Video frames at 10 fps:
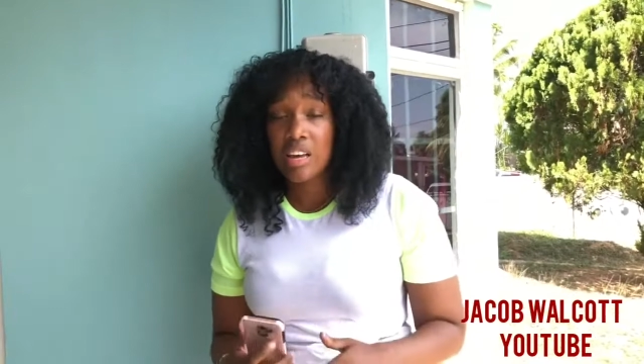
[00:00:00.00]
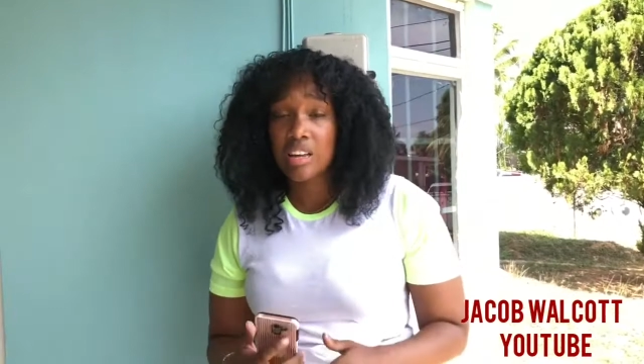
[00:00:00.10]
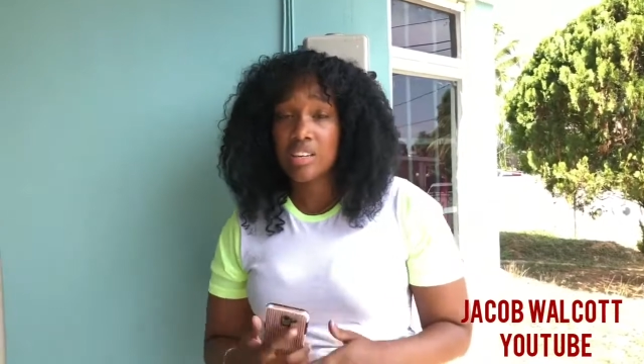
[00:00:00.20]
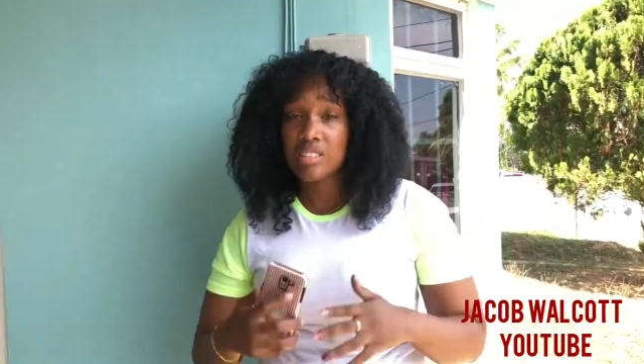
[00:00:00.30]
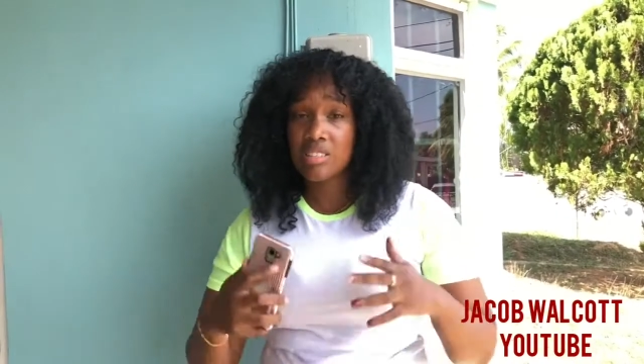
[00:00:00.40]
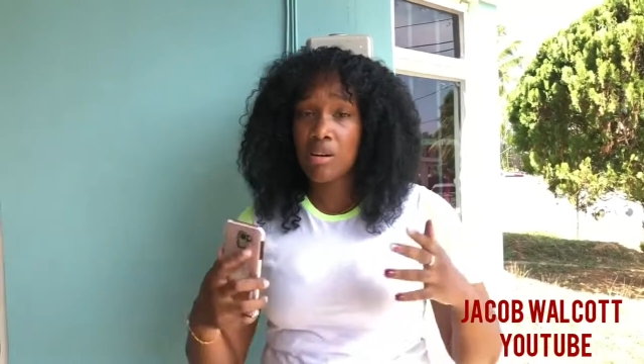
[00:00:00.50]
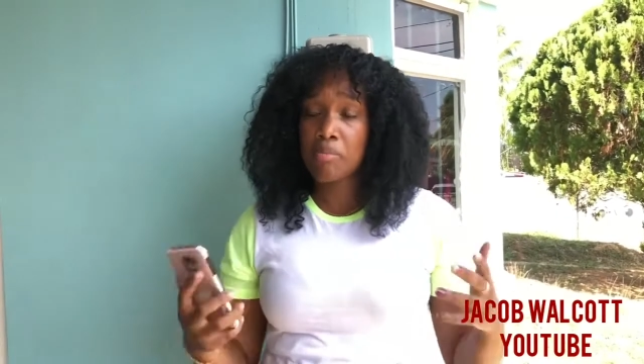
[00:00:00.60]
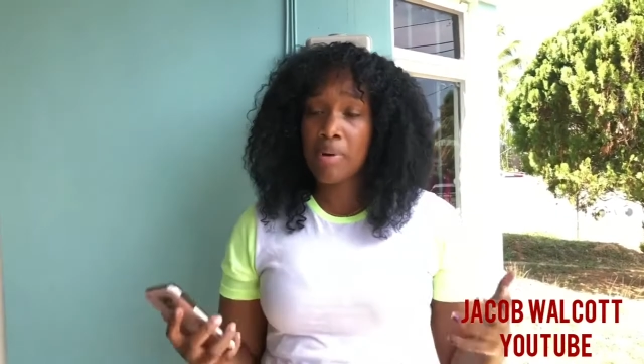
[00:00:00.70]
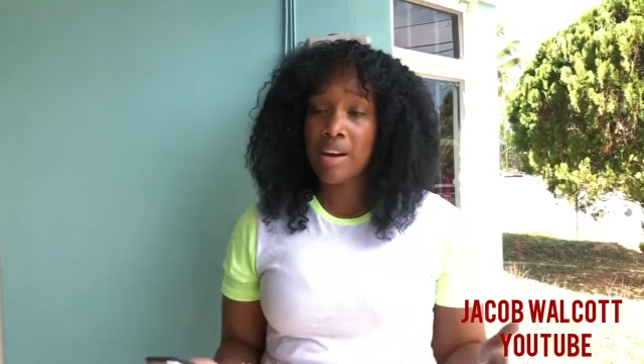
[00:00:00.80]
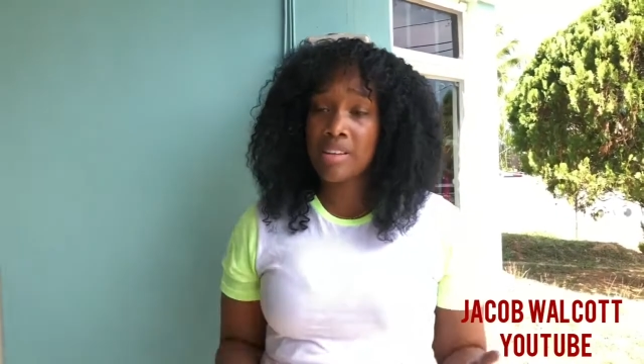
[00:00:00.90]
and I just
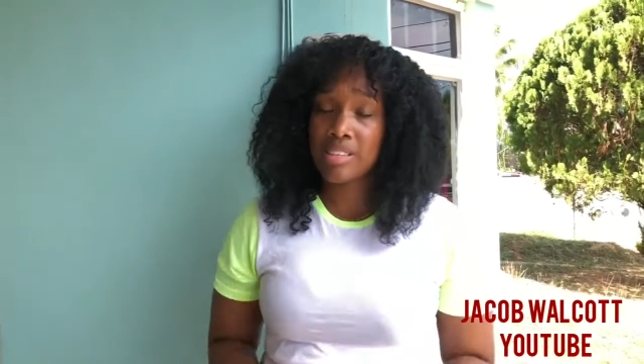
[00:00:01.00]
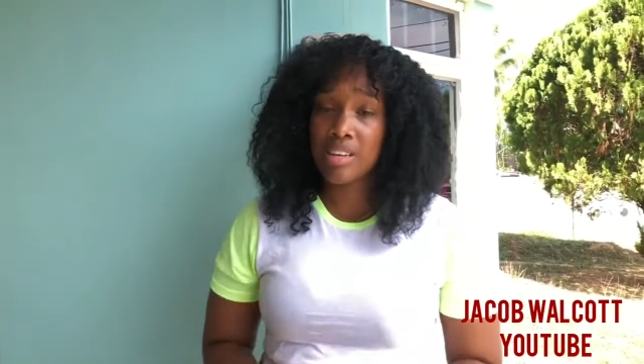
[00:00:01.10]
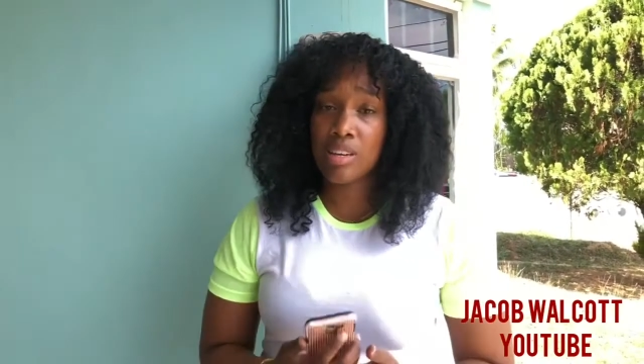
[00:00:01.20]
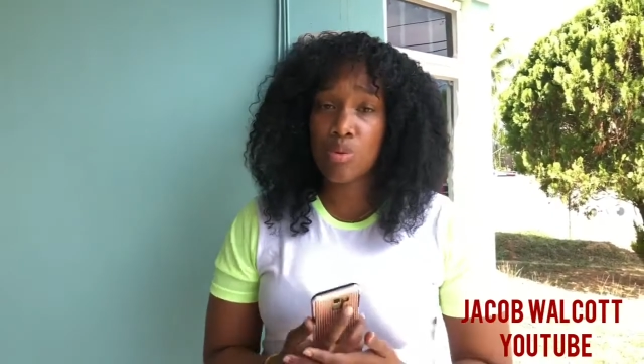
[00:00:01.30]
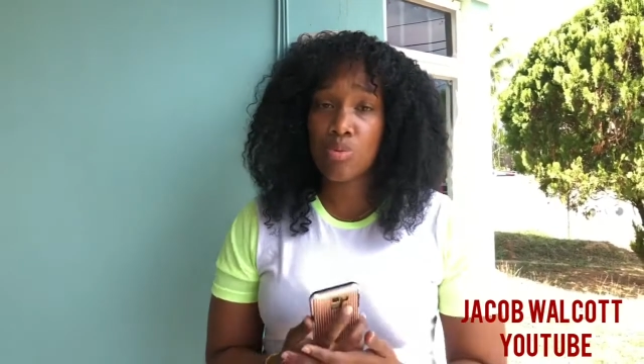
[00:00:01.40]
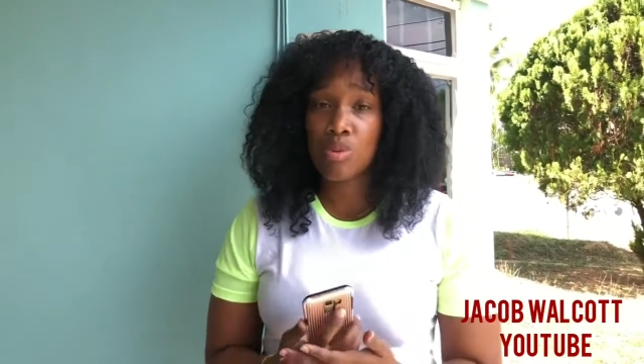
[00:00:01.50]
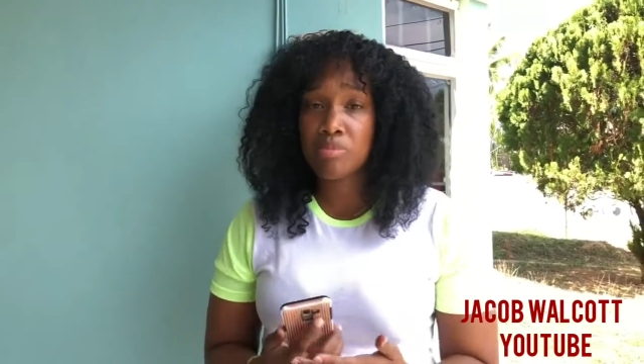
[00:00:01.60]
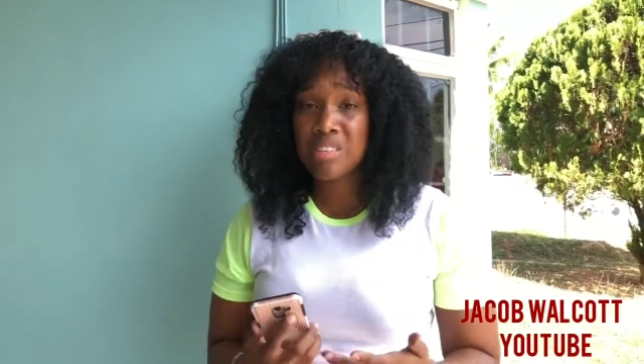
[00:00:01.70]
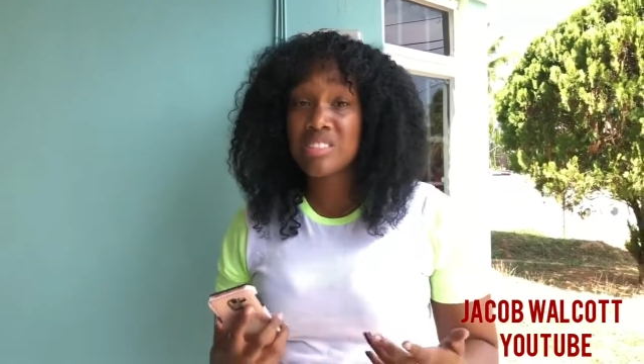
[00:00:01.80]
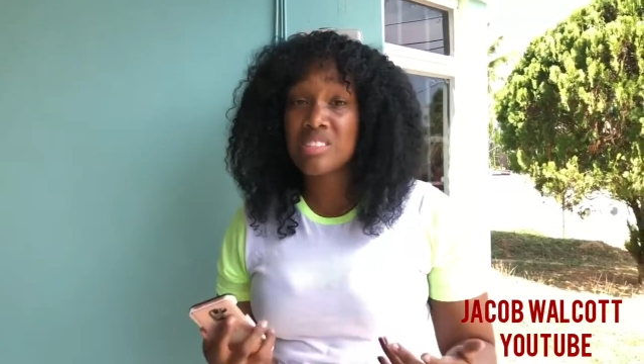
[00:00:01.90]
compiled together what
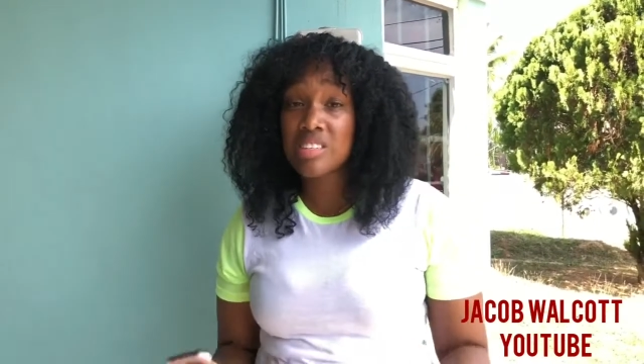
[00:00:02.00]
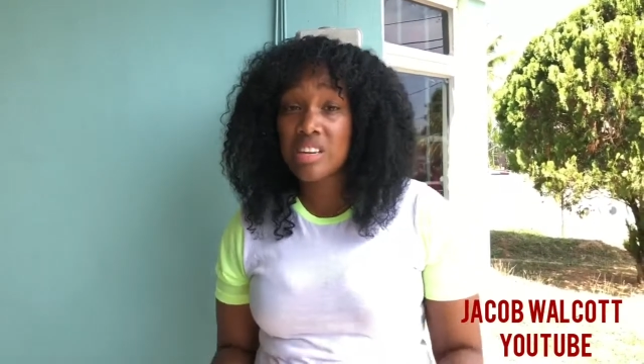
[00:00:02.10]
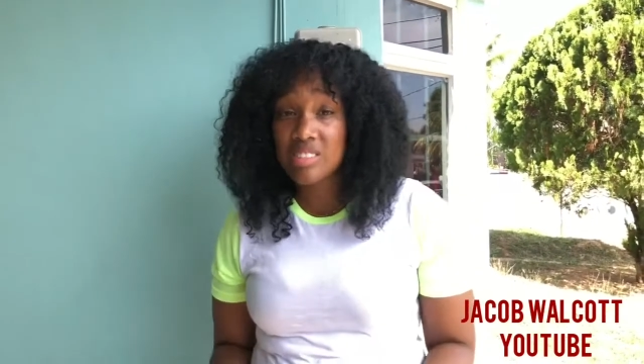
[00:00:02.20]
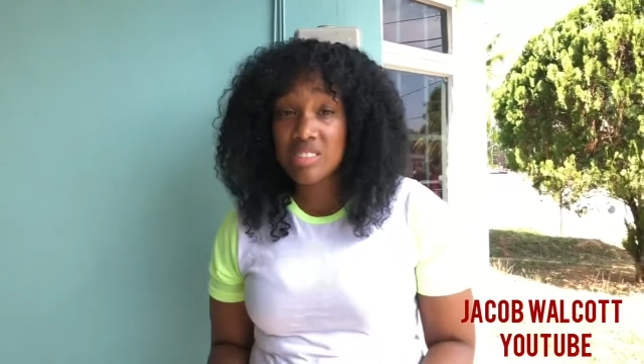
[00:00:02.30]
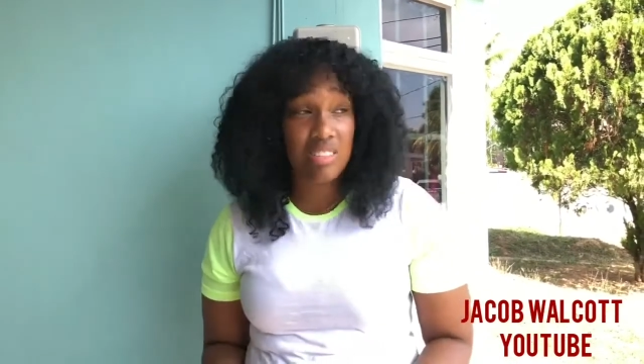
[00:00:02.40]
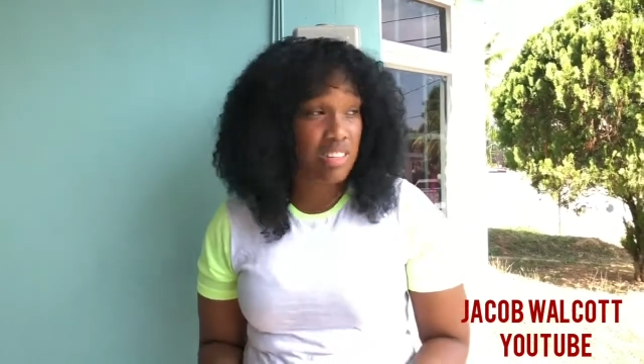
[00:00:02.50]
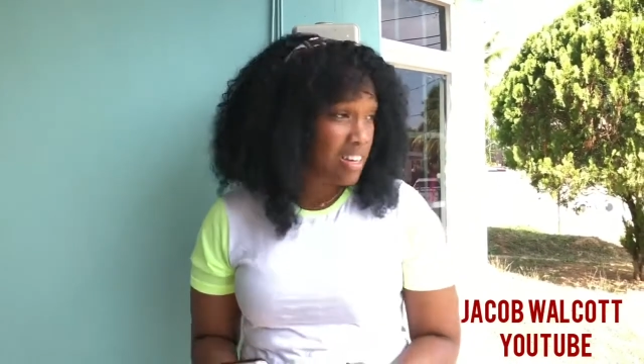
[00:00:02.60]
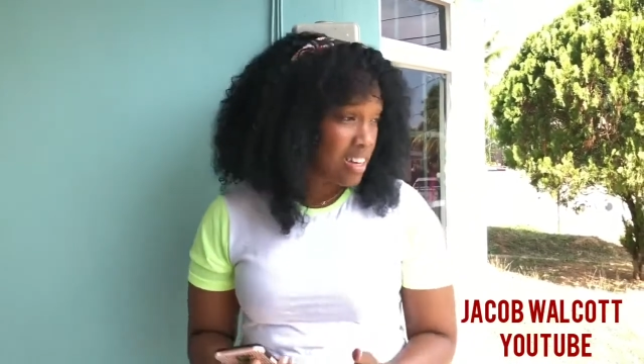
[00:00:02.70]
made sense.